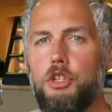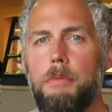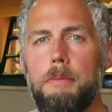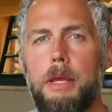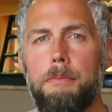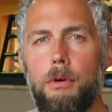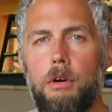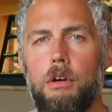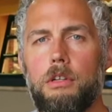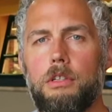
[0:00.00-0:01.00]
Too many
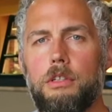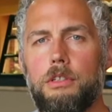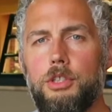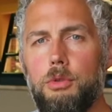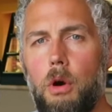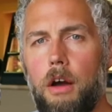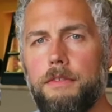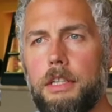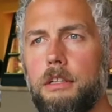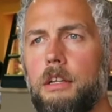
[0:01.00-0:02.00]
people, too
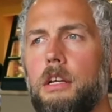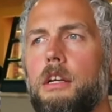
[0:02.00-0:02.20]
often,